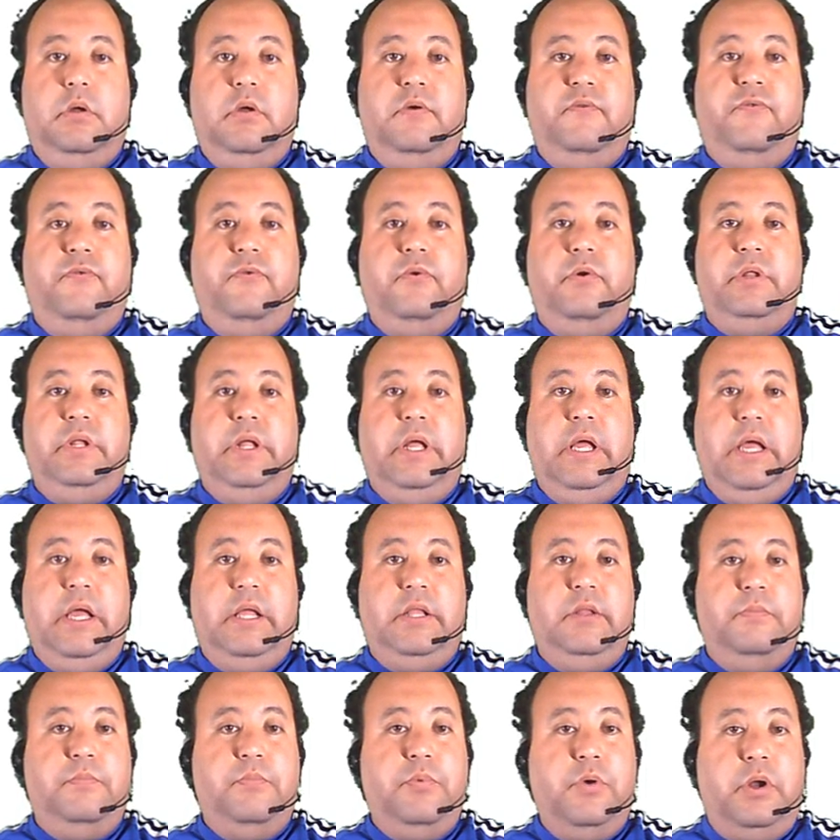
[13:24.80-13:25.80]
front
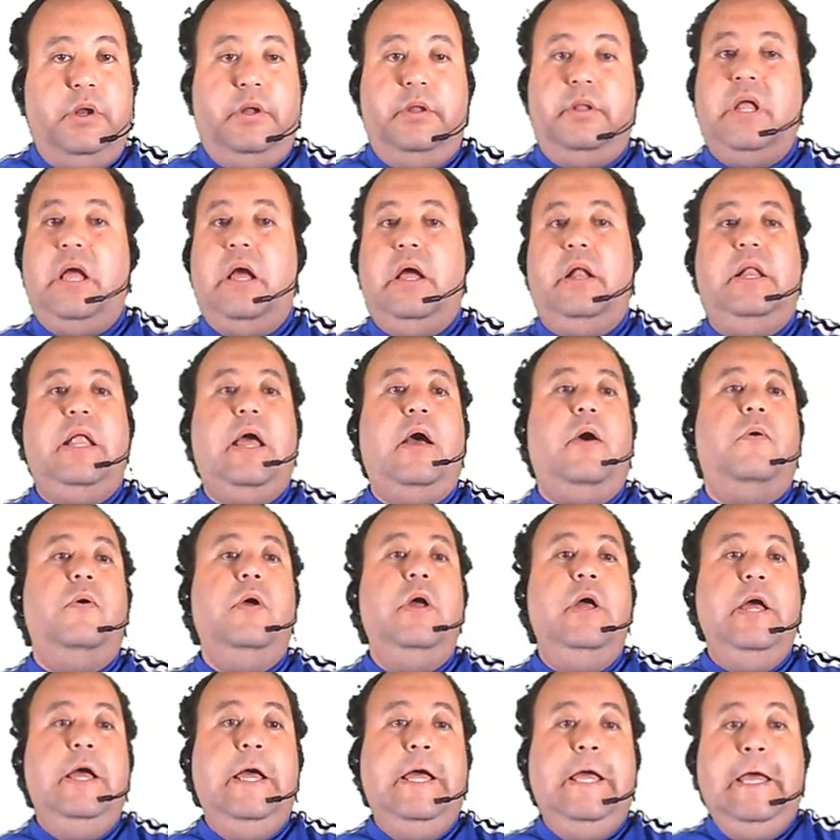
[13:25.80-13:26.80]
end product. And now
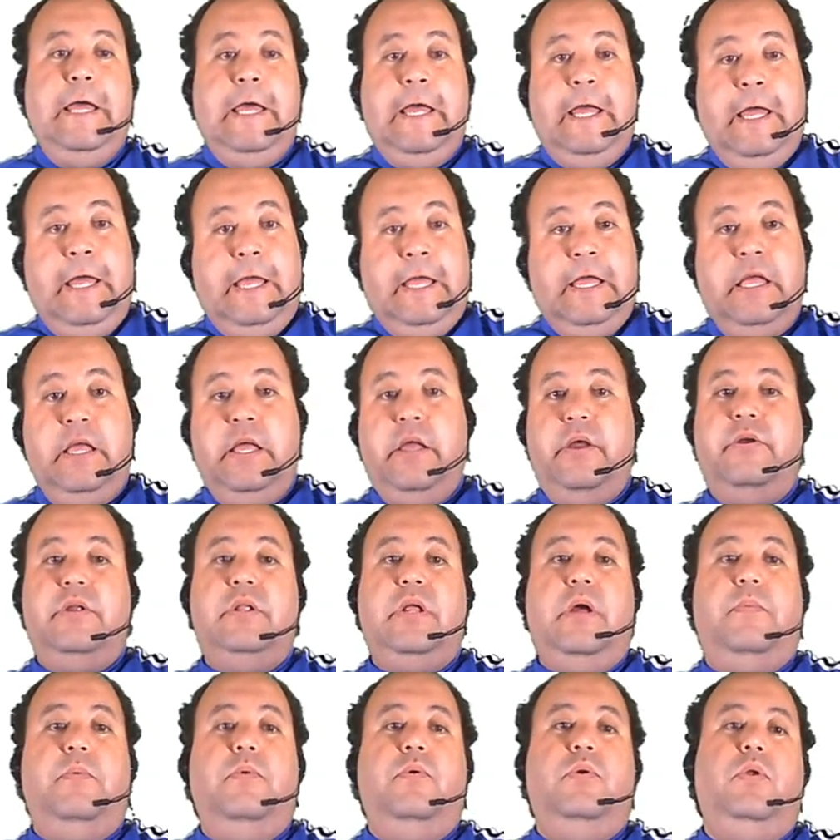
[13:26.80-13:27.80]
in here,
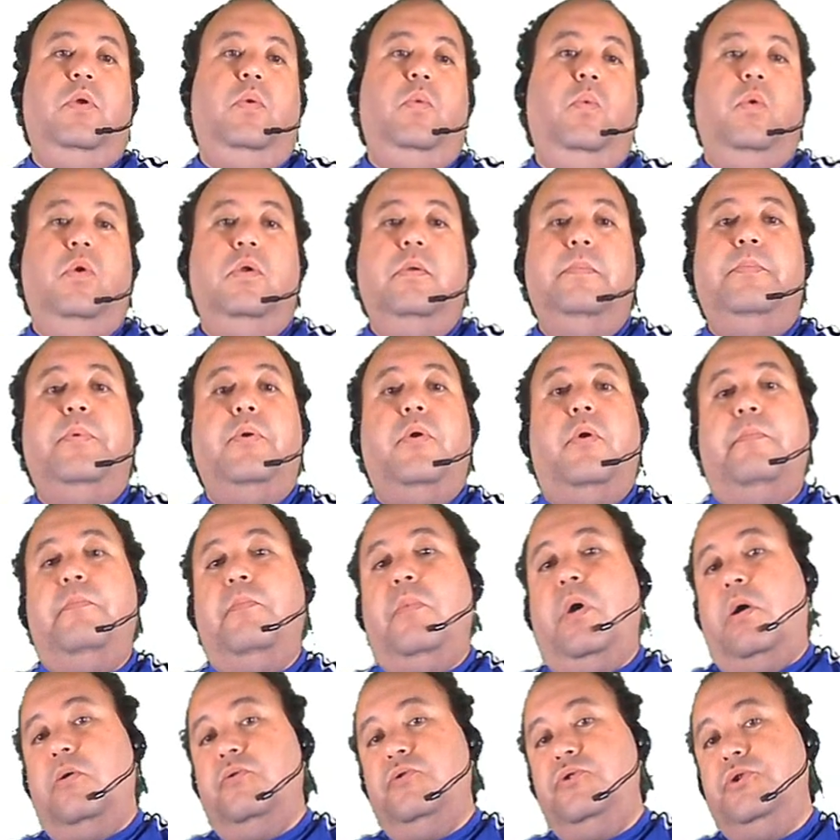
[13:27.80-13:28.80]
that will
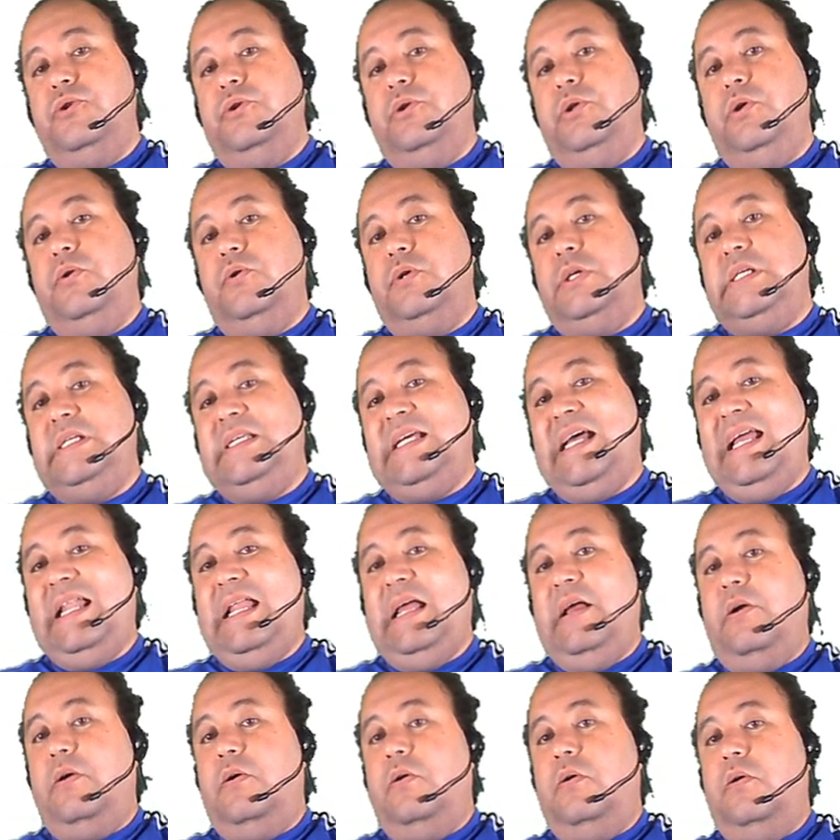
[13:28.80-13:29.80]
promote your site
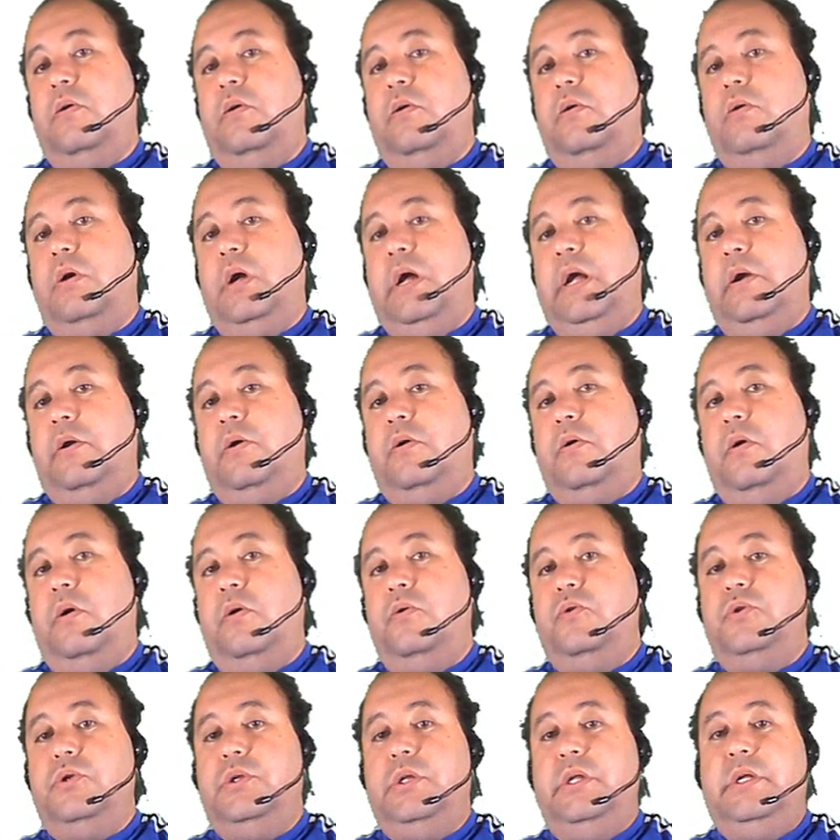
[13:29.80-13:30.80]

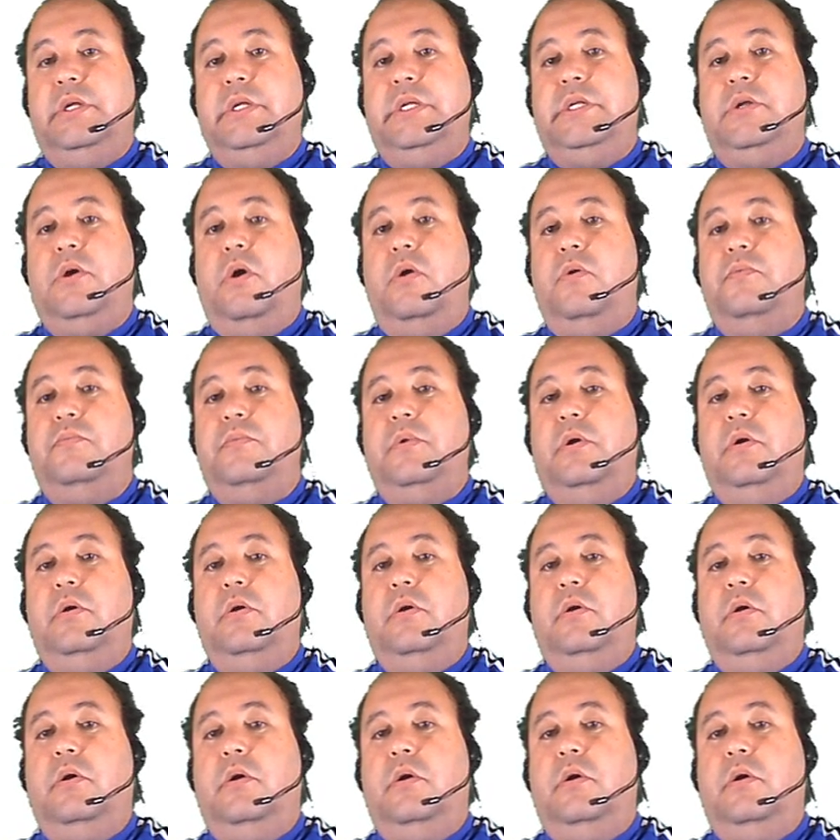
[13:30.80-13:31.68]
across its own